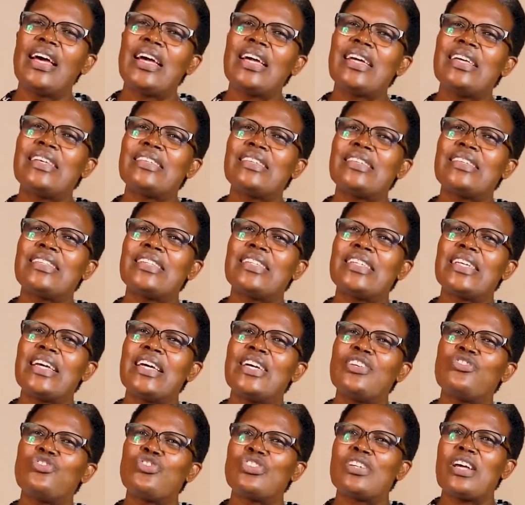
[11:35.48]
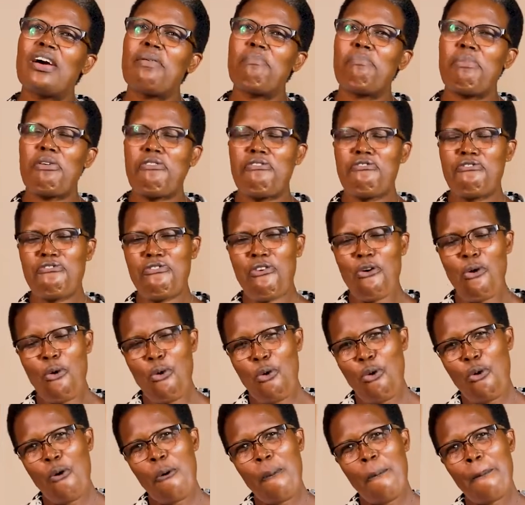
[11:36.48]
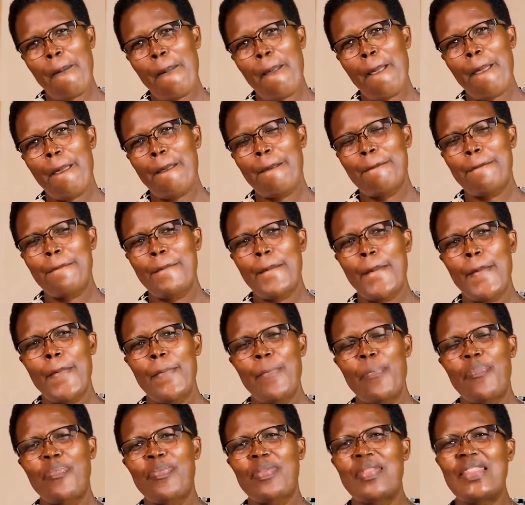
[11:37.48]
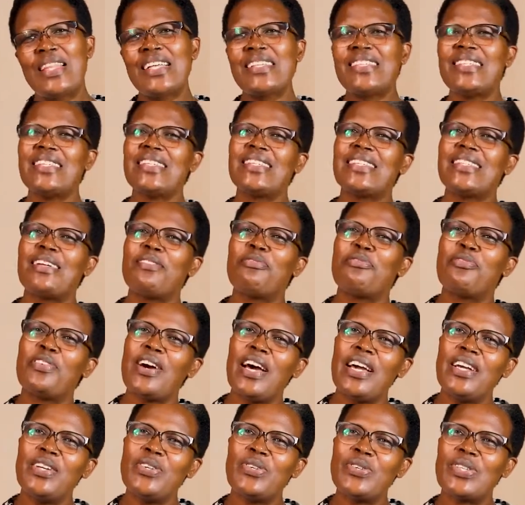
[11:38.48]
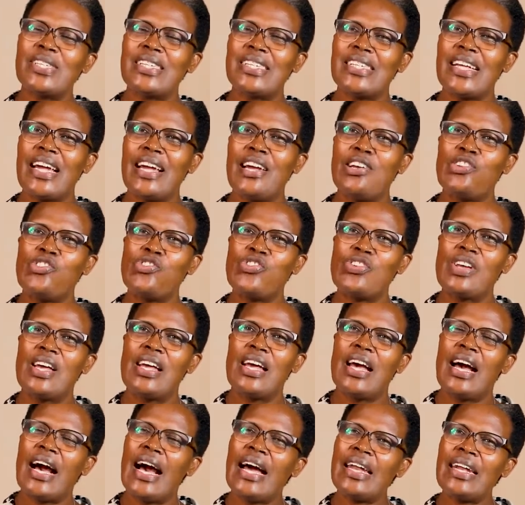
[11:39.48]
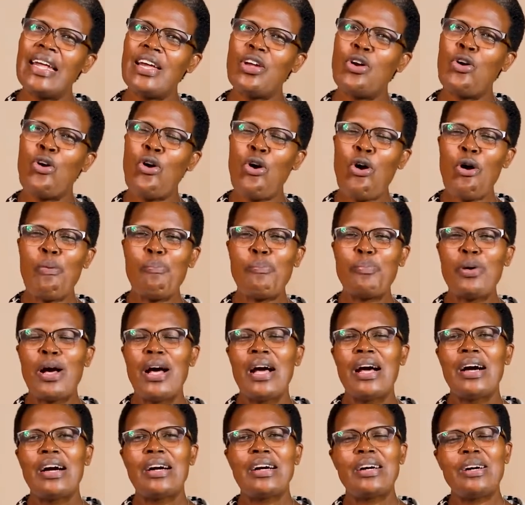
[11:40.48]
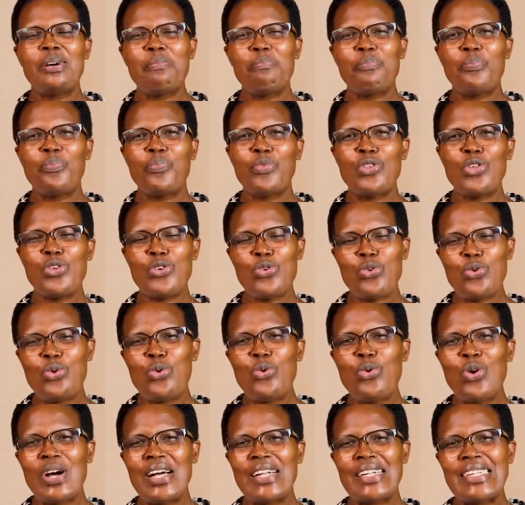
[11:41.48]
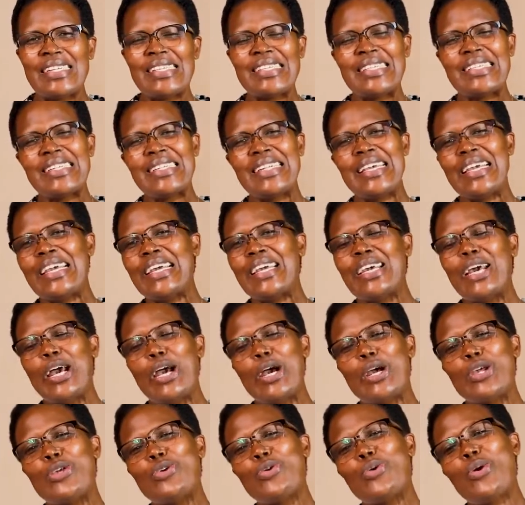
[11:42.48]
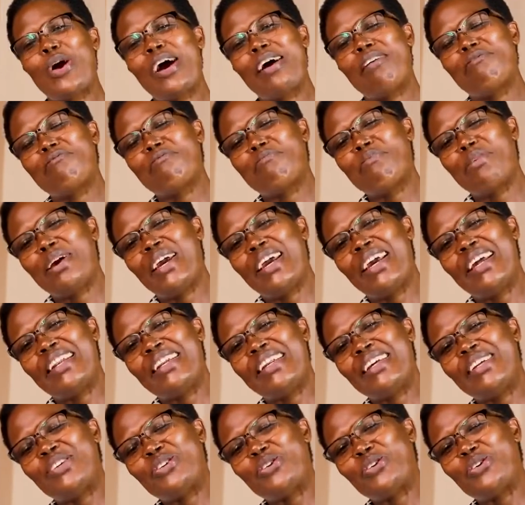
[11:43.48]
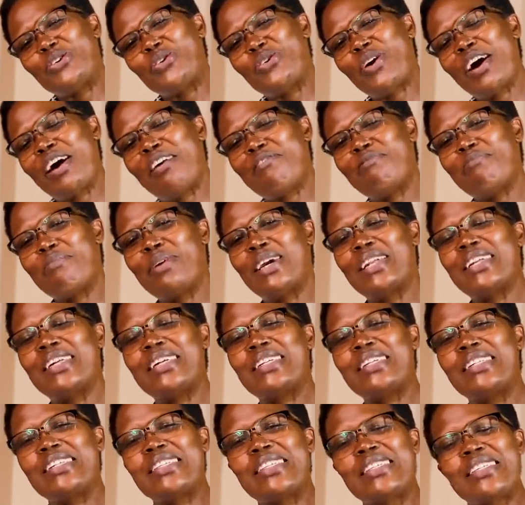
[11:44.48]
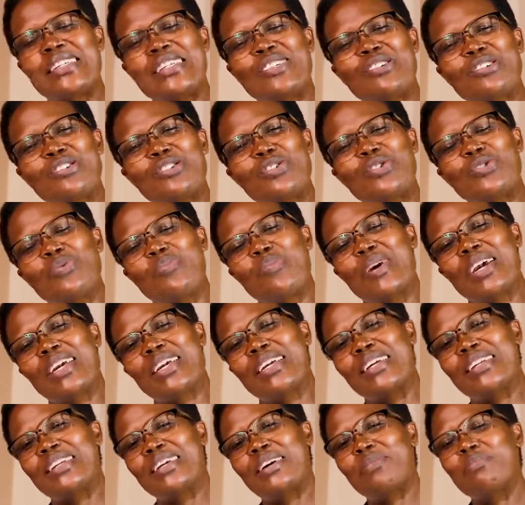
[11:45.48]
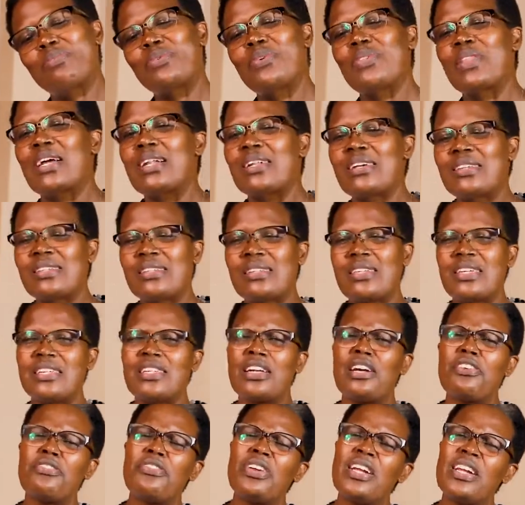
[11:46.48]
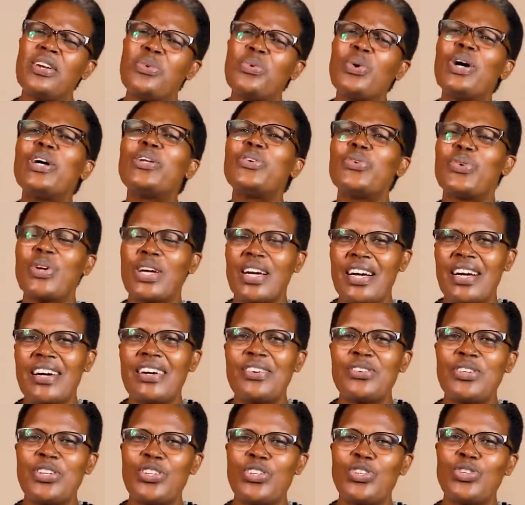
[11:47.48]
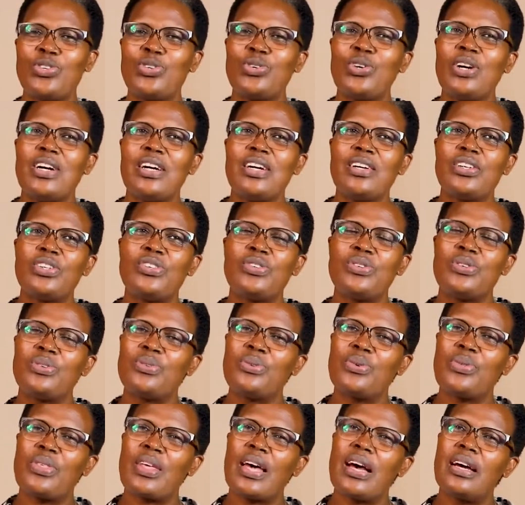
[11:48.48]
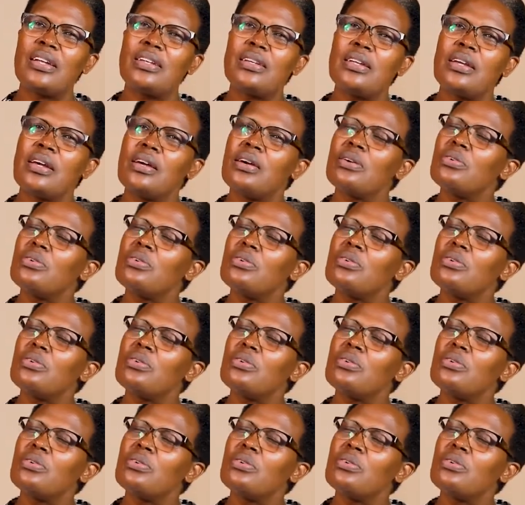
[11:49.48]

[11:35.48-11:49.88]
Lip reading: is stage number 4. This is the final stage. And I hope you who are listening, you have made it, or you have made a decision to make it up to the last stage. I really want to encourage you to do that.